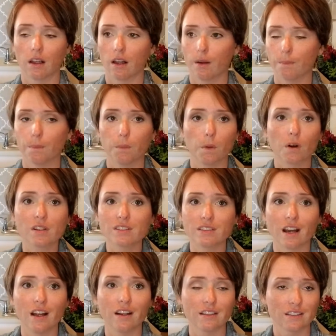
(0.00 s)
more
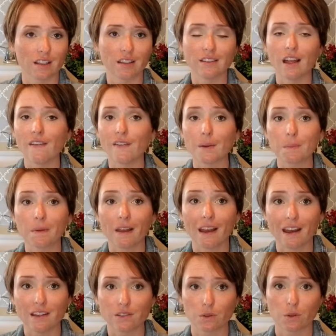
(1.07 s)
sun, a sun-loving
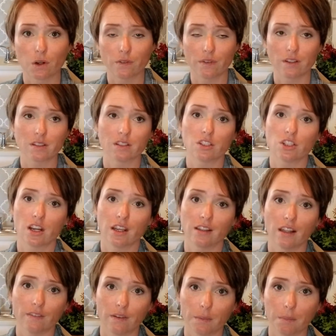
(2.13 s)
plant, or if it's a
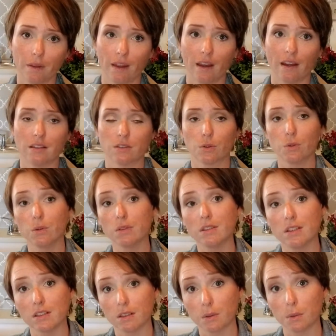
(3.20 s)
shade-loving plant, cool
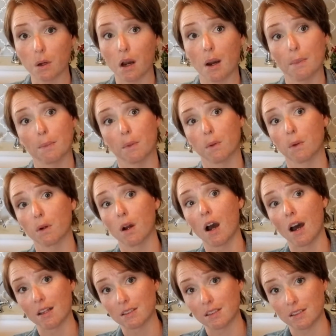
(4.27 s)
season crop or a
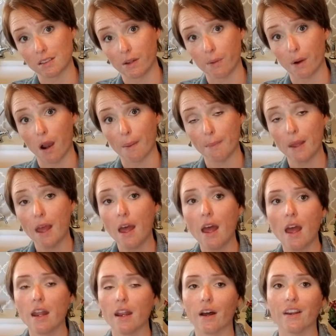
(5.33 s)
hot season crop.
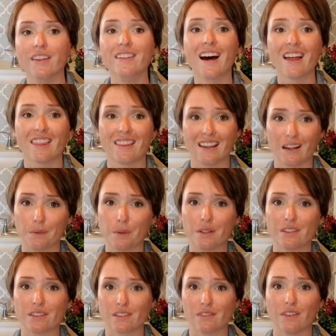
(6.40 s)
Now, nothing will
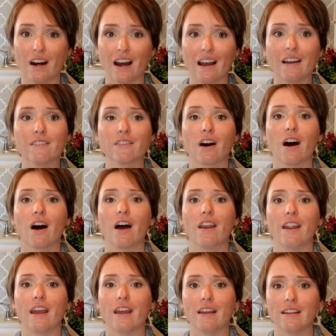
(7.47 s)
survive on
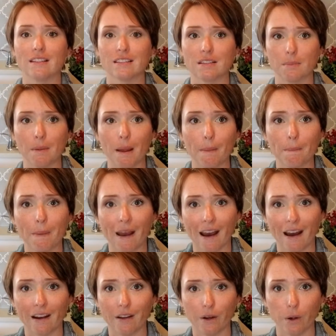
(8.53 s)
a cement
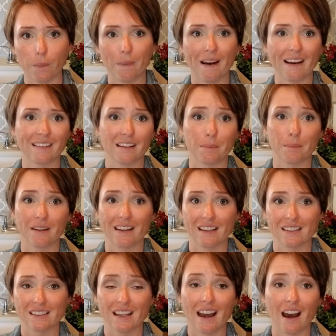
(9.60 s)
patio backed up
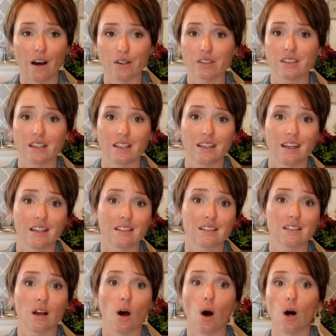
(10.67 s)
against a house that gets
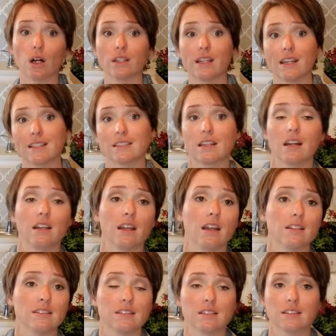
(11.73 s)
all-day sun.
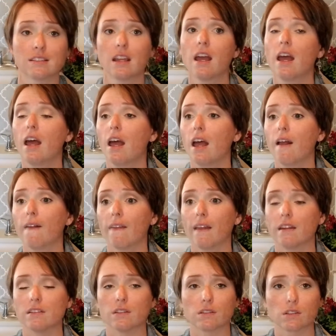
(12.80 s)
It's just, that
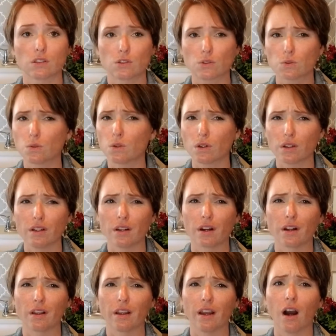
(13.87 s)
is an
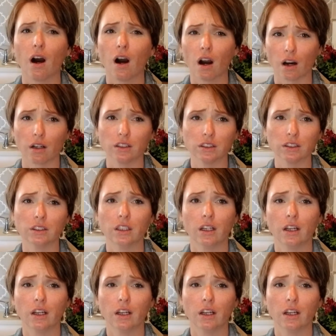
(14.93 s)
extraordinarily harsh